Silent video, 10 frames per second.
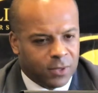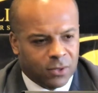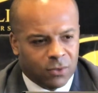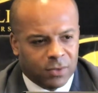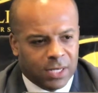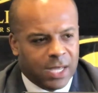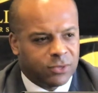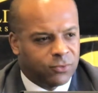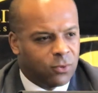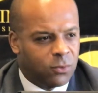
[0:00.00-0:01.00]
you know, over the
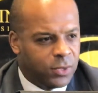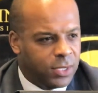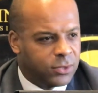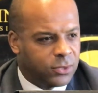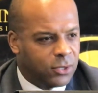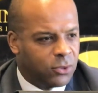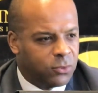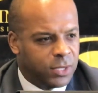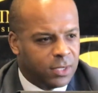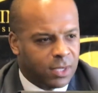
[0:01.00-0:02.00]
last 4 weeks, you know,
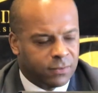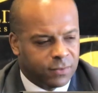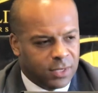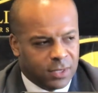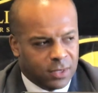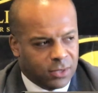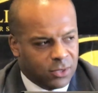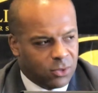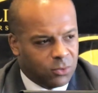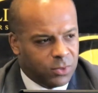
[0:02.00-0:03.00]
we have,
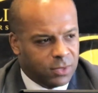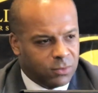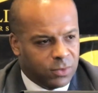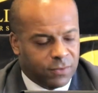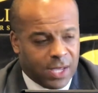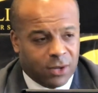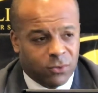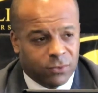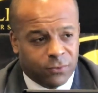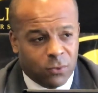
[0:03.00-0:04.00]
you know, we've had over
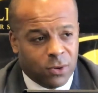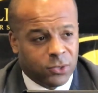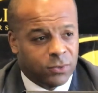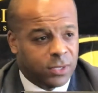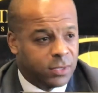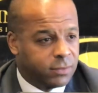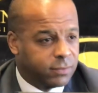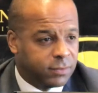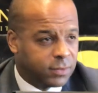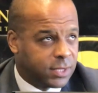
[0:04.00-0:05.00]

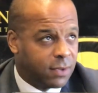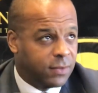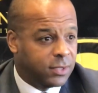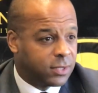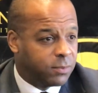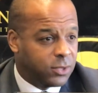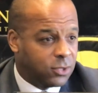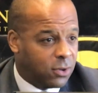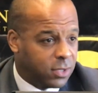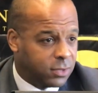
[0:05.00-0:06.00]
470 something
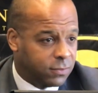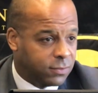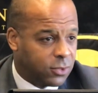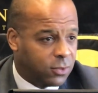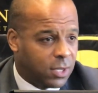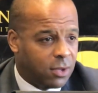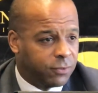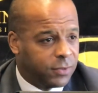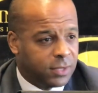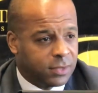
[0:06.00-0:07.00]
yards of total
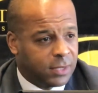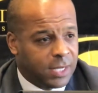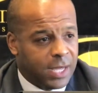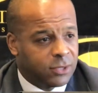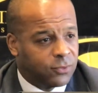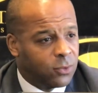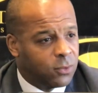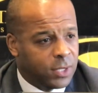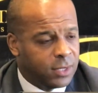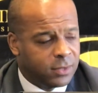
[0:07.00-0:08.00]
offense in the last 4
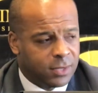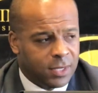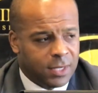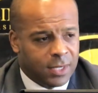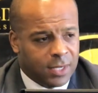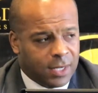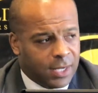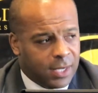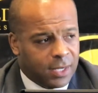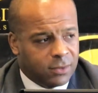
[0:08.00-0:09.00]
weeks,
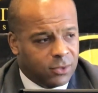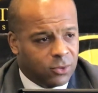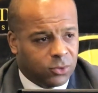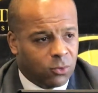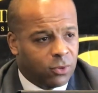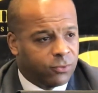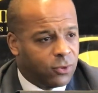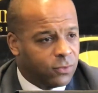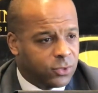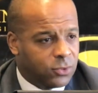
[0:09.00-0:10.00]
and, you know, throwing for
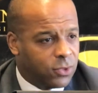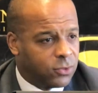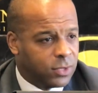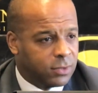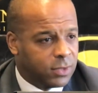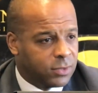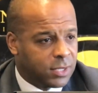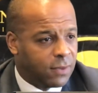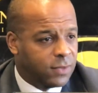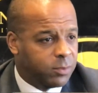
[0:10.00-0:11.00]
over
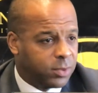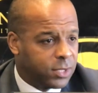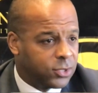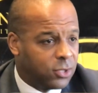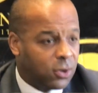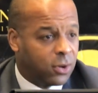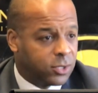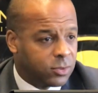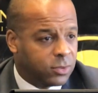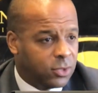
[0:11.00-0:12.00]
270 plus
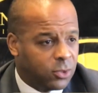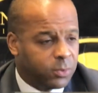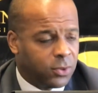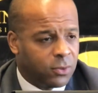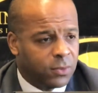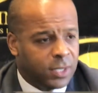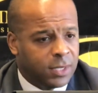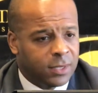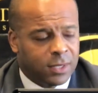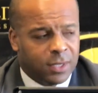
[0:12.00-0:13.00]
yards, you know, per
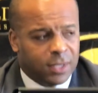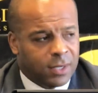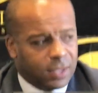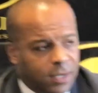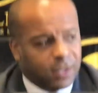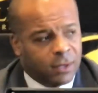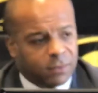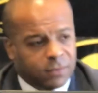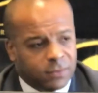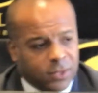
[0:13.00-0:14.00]
week.
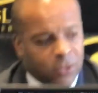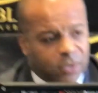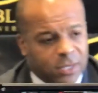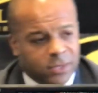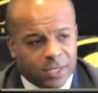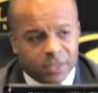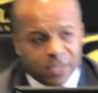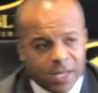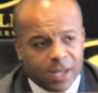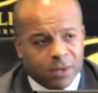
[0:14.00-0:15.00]
You know, that says a
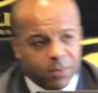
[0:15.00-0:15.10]
lot